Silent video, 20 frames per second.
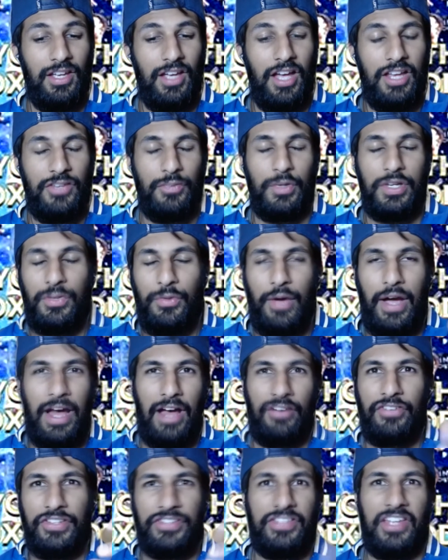when you
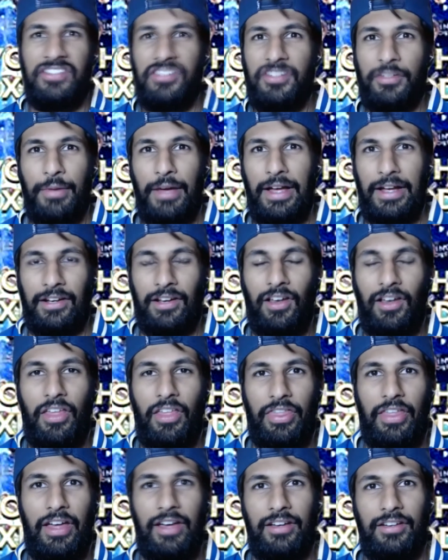have a centre back
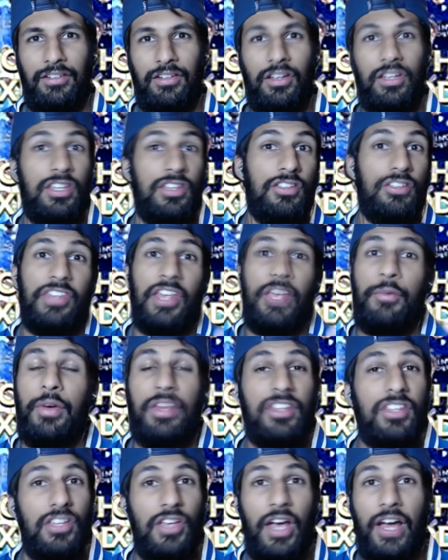like that, in the same
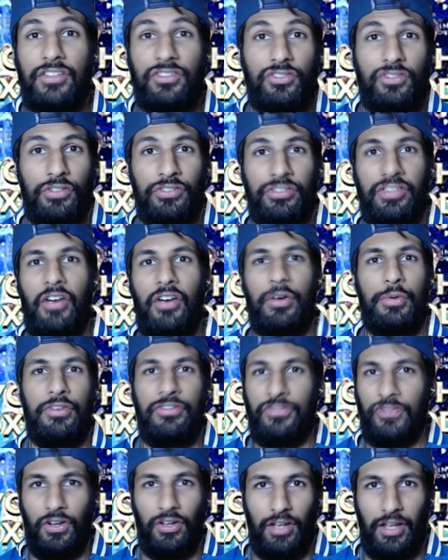way that you had John Terry,
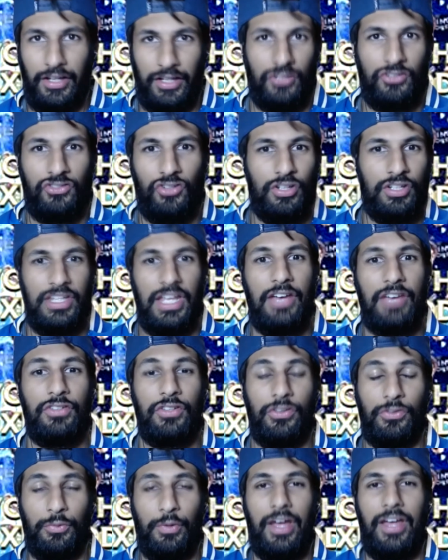we've got like a Johnny
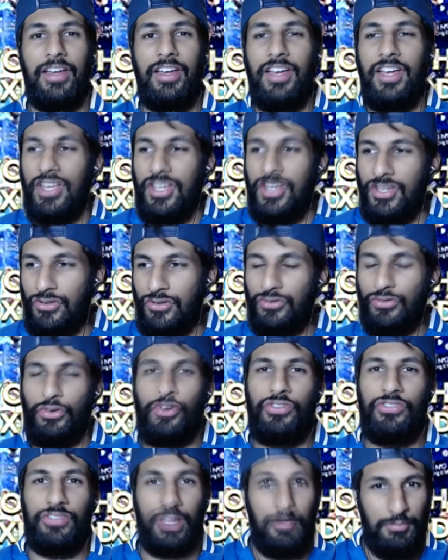Evans, where you
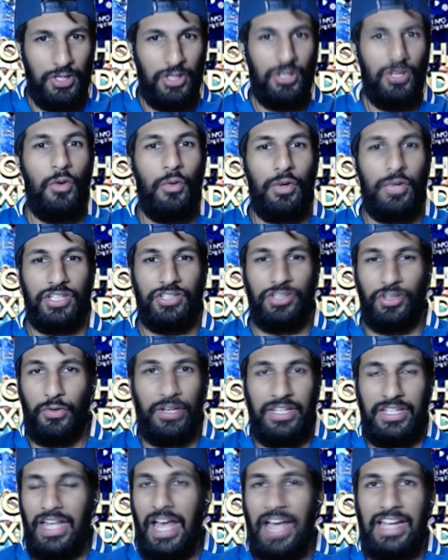trust him, you know what you're
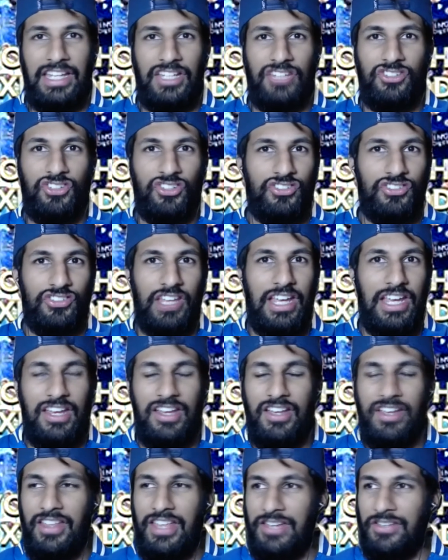doing, and he just
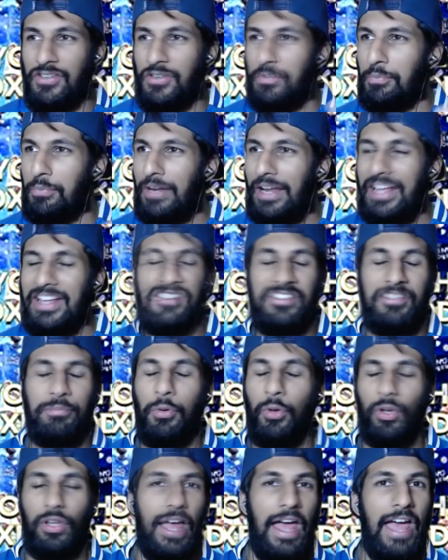plays the
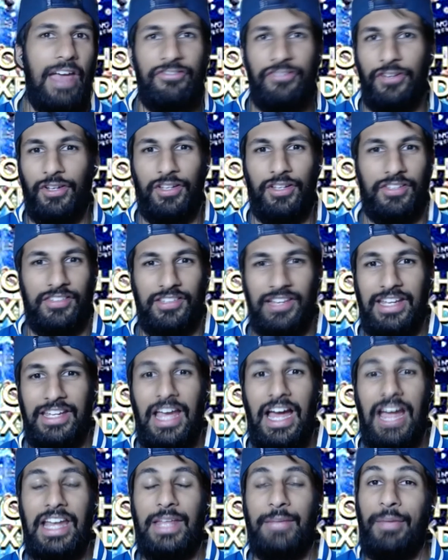ball effortlessly,
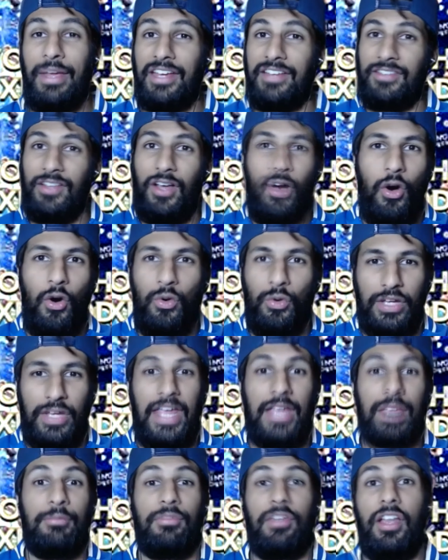and it makes the whole
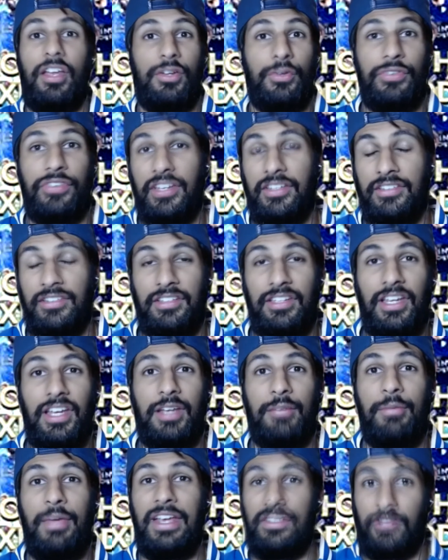game, like you were saying today,
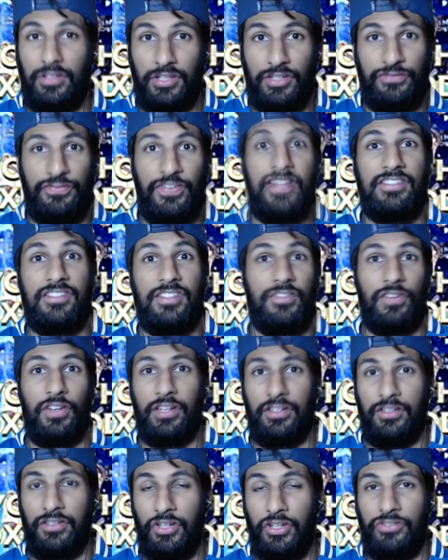it makes our
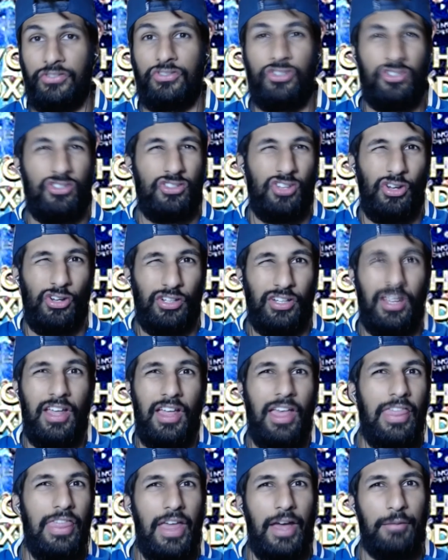defensiveness just look
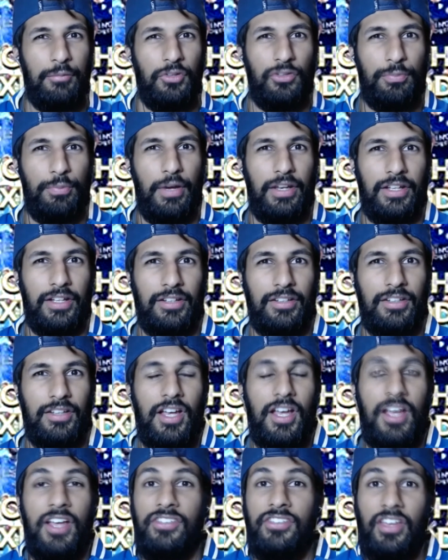that much better.
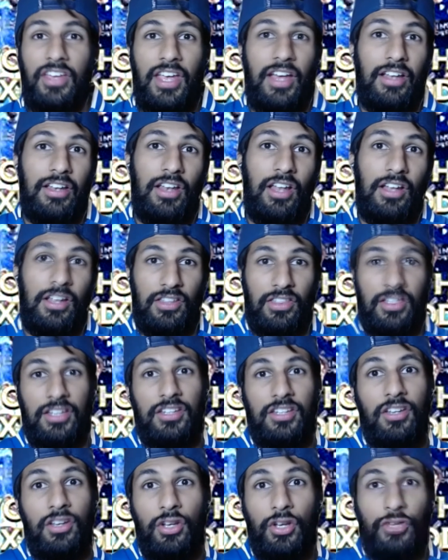So yeah, I'd like to
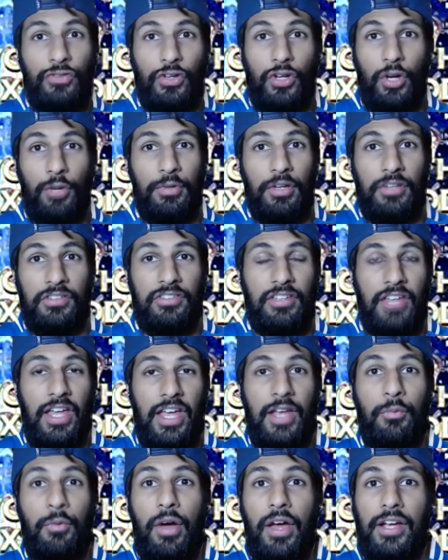thank you, Lewis, for coming on
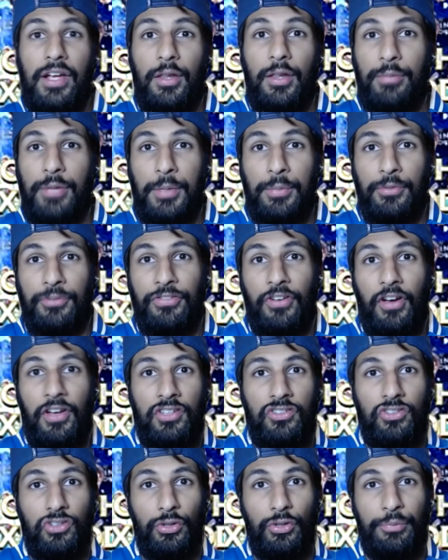today. Where can people find you?